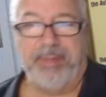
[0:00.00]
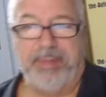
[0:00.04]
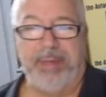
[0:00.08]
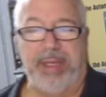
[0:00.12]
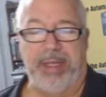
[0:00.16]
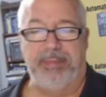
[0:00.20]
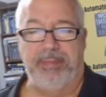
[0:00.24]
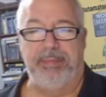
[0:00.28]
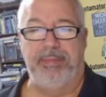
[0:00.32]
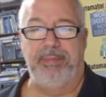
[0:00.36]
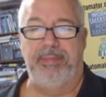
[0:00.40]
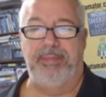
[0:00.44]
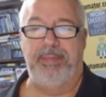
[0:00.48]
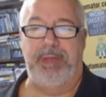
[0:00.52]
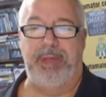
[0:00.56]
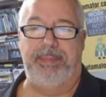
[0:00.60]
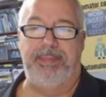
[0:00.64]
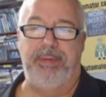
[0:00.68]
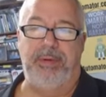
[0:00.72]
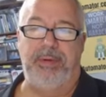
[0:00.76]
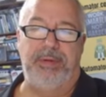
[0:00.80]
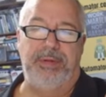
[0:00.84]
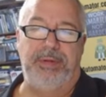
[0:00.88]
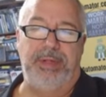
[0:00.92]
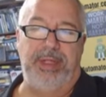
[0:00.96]
we we
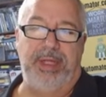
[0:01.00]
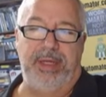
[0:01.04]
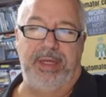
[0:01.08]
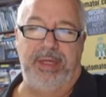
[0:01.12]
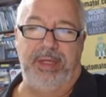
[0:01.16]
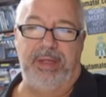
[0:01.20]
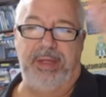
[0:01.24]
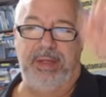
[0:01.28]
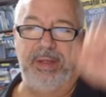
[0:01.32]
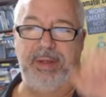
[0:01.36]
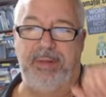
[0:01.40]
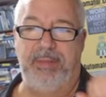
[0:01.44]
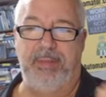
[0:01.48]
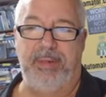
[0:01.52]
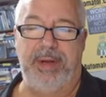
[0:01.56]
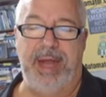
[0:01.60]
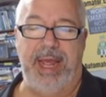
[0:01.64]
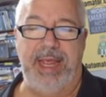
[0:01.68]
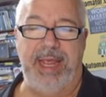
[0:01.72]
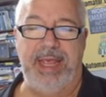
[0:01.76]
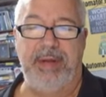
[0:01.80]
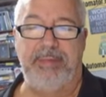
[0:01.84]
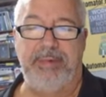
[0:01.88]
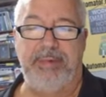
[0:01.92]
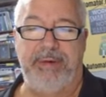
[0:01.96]
pull the when
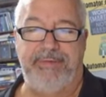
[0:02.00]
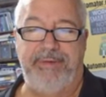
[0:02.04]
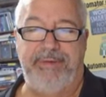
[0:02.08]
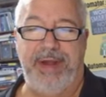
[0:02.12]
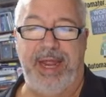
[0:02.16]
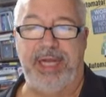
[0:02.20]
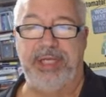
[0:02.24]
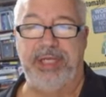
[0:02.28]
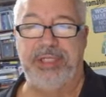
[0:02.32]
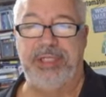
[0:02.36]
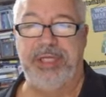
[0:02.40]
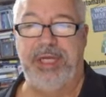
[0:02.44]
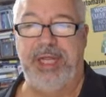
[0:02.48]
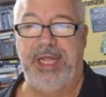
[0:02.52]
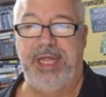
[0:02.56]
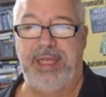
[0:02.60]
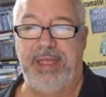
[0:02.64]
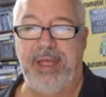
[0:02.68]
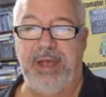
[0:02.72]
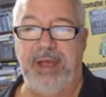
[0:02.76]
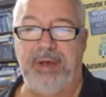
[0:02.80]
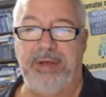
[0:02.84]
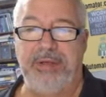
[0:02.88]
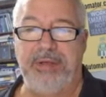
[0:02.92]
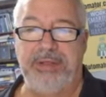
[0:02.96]
I hit refresh, it
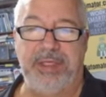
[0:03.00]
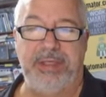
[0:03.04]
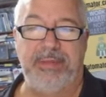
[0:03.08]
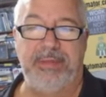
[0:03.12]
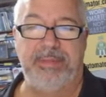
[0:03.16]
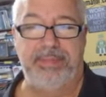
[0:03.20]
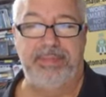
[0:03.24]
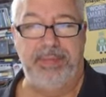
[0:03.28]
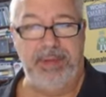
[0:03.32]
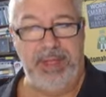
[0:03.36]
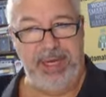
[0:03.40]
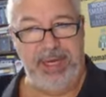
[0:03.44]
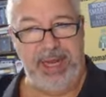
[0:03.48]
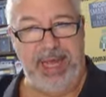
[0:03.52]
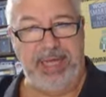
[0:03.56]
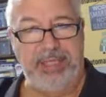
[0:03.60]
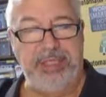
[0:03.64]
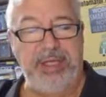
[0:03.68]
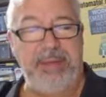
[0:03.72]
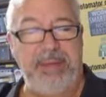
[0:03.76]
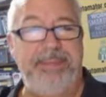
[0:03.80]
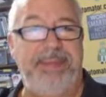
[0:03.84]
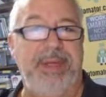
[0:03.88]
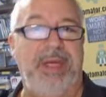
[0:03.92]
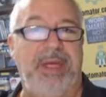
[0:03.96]
goes and it
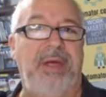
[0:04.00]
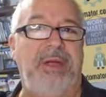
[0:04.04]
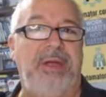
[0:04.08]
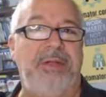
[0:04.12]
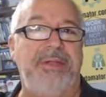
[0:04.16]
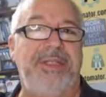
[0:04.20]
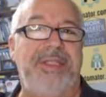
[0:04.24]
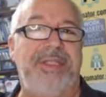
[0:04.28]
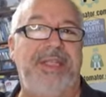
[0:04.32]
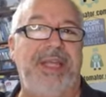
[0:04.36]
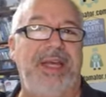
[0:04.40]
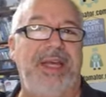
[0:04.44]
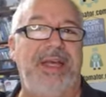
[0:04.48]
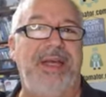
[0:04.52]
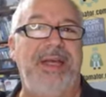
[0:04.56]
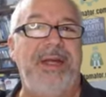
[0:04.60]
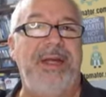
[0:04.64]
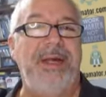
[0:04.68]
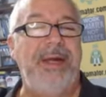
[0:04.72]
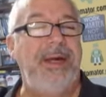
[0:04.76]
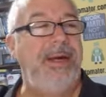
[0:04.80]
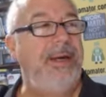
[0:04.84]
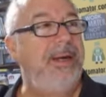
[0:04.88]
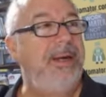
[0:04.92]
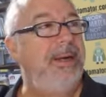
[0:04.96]
actually builds the.
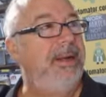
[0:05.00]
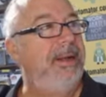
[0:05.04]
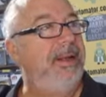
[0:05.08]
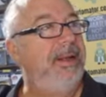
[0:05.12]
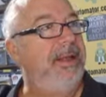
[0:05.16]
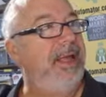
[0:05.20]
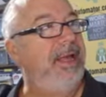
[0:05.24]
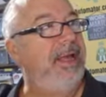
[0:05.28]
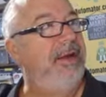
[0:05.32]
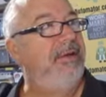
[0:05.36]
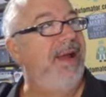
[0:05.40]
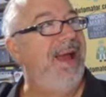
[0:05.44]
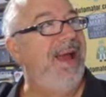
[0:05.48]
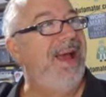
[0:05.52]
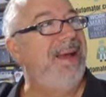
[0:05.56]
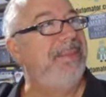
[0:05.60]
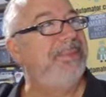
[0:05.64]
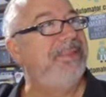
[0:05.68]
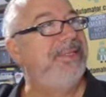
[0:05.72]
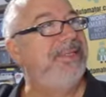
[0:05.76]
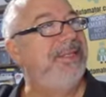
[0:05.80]
It grabs